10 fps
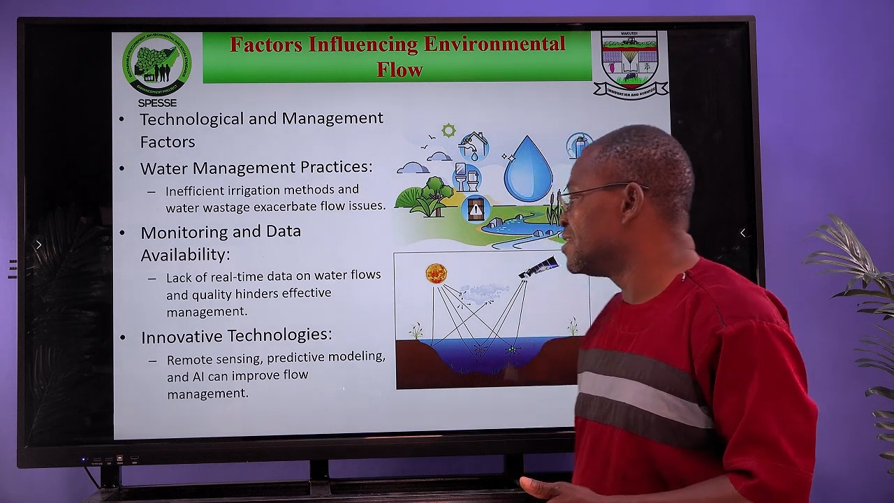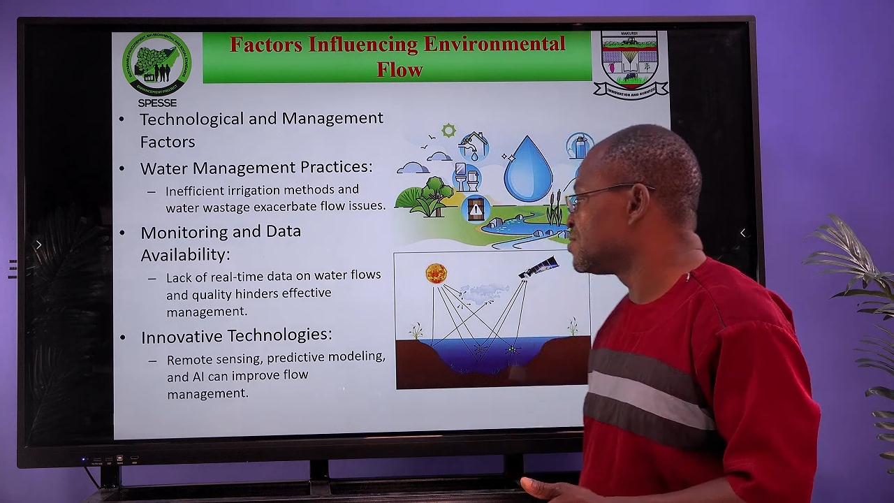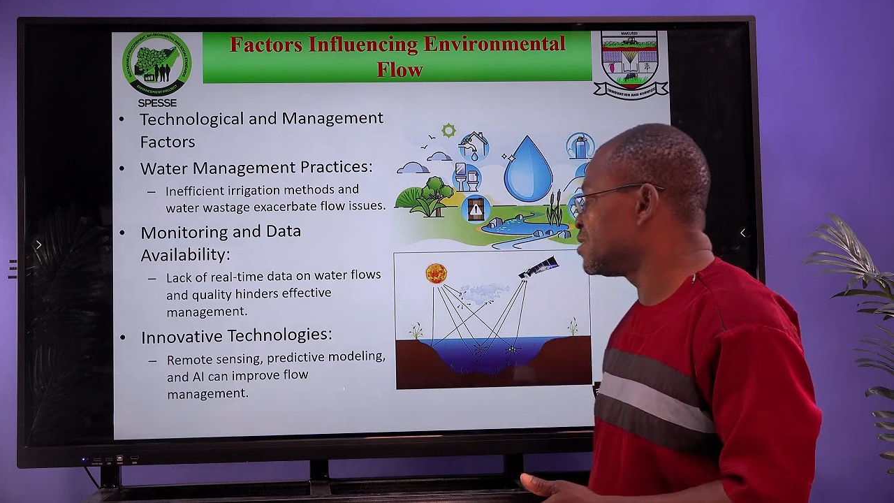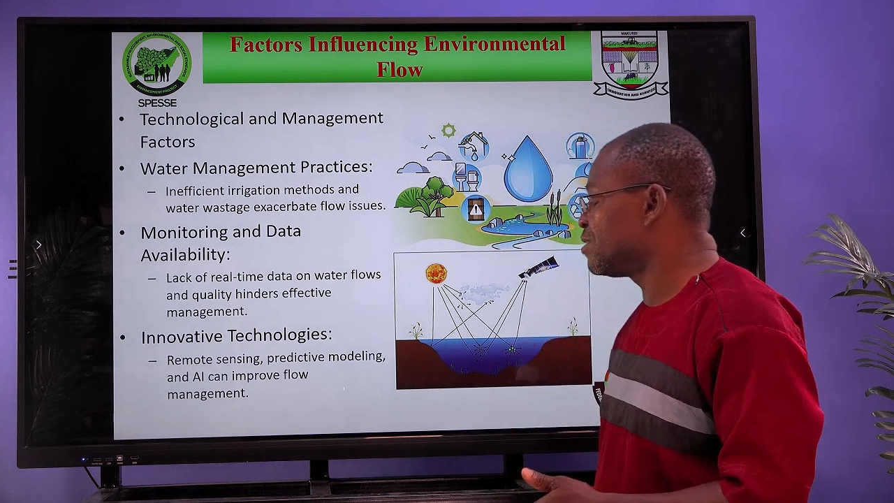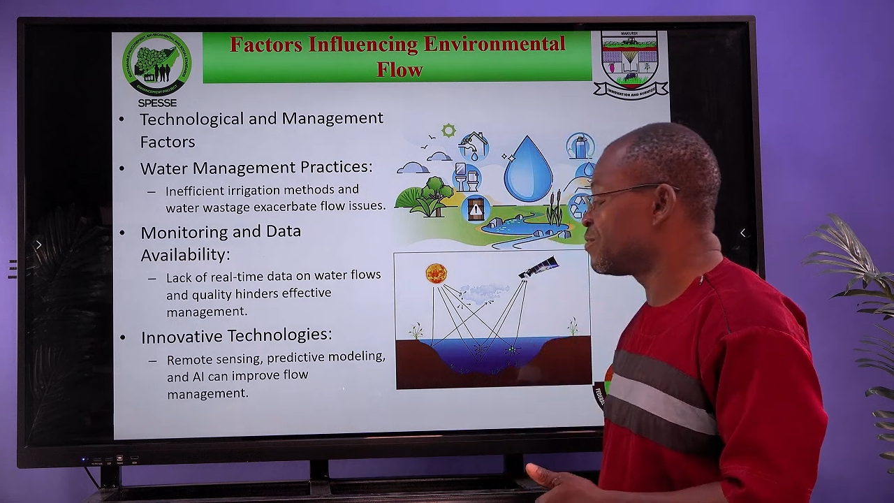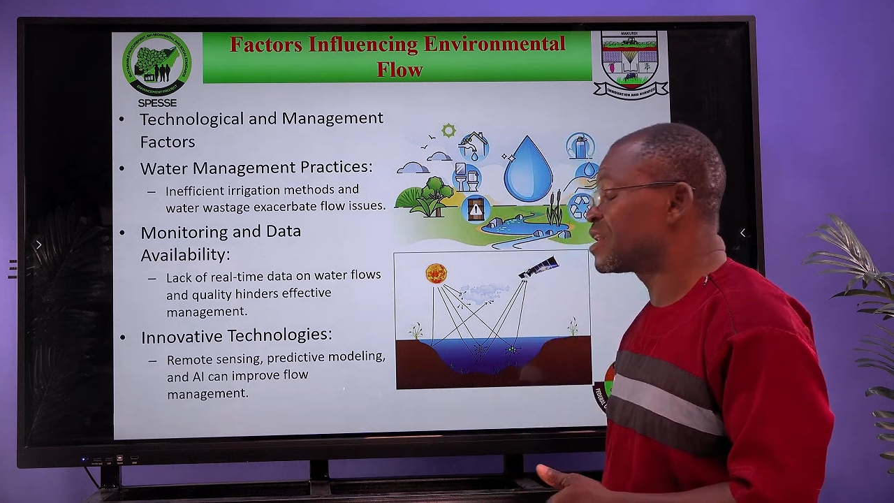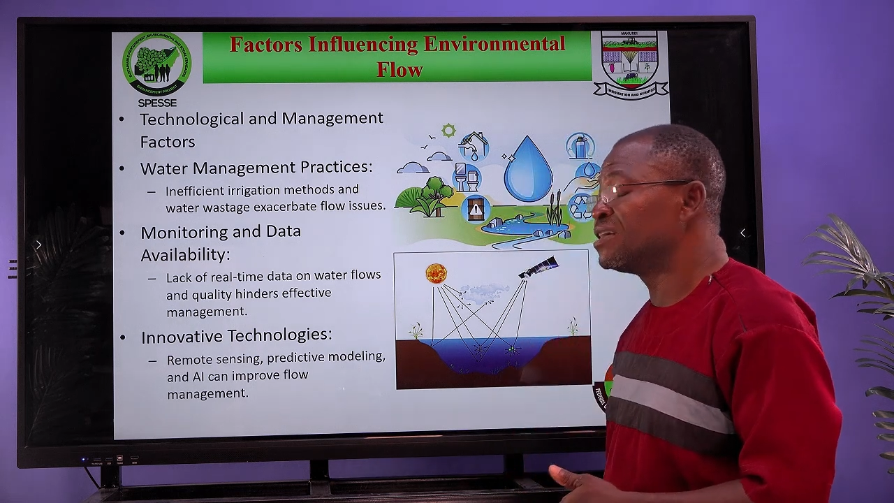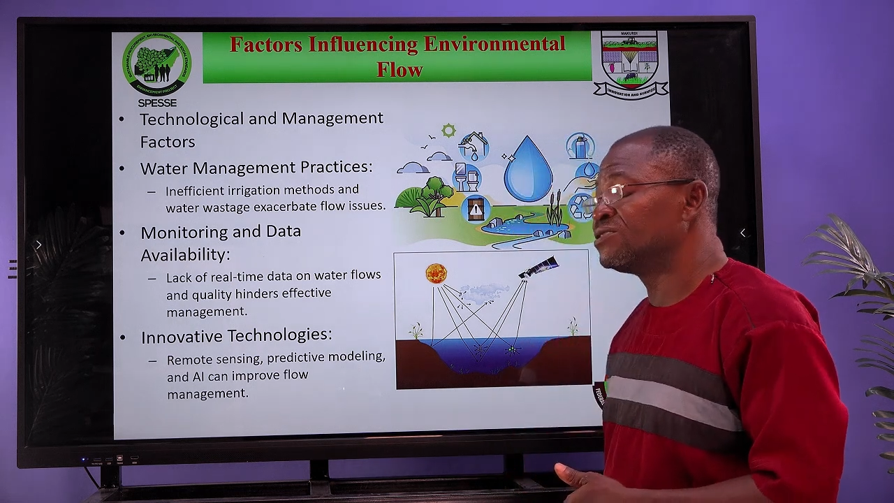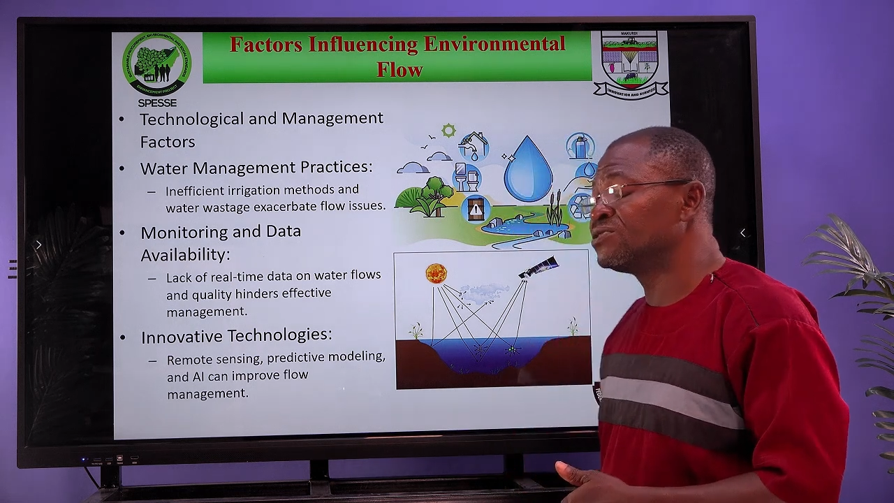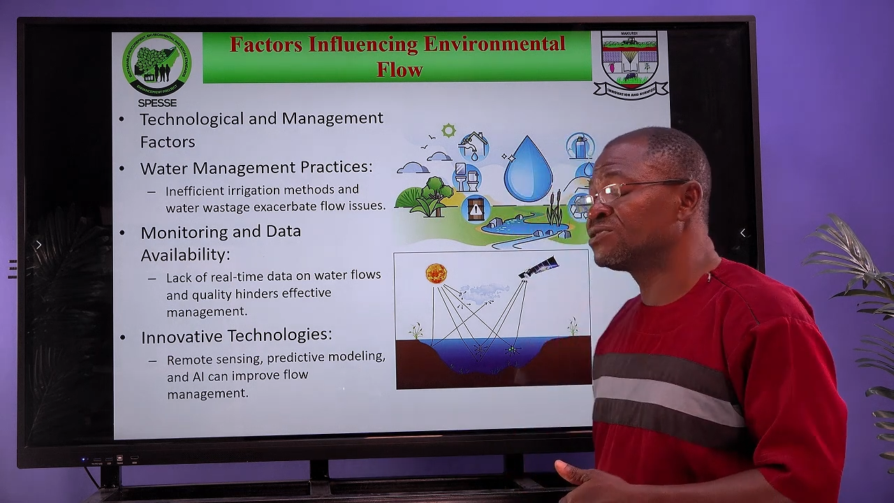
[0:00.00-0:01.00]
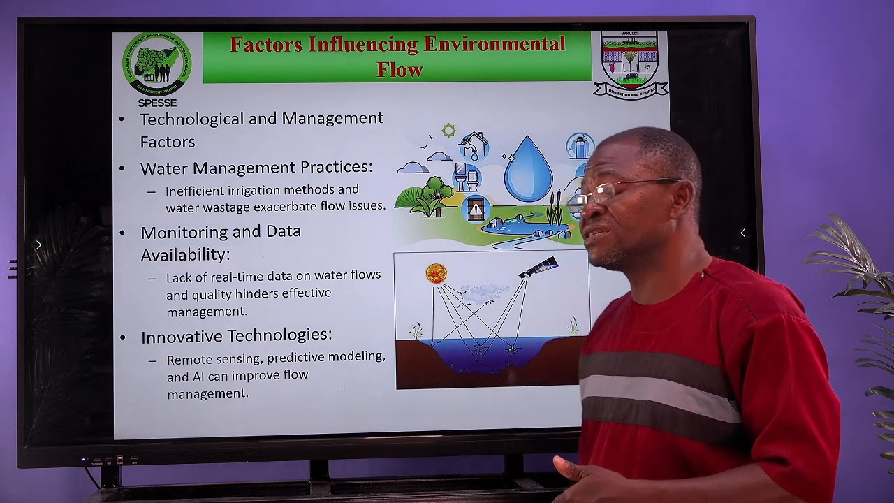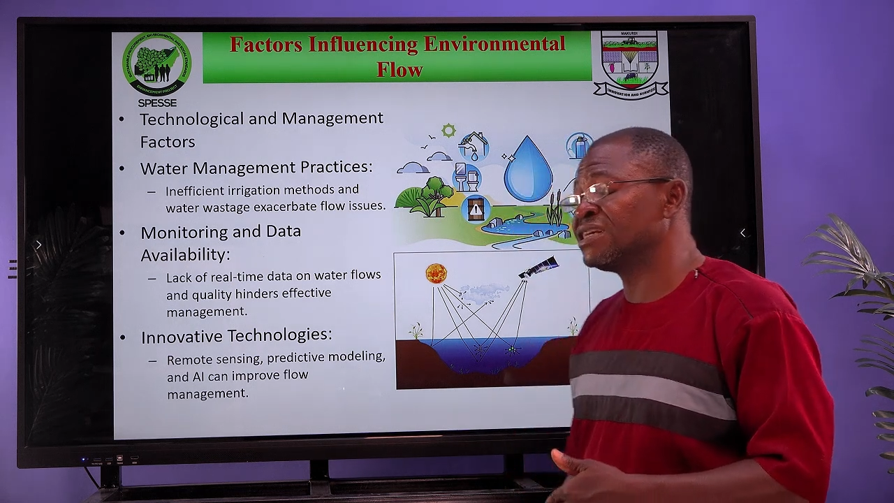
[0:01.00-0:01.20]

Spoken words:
so that we can use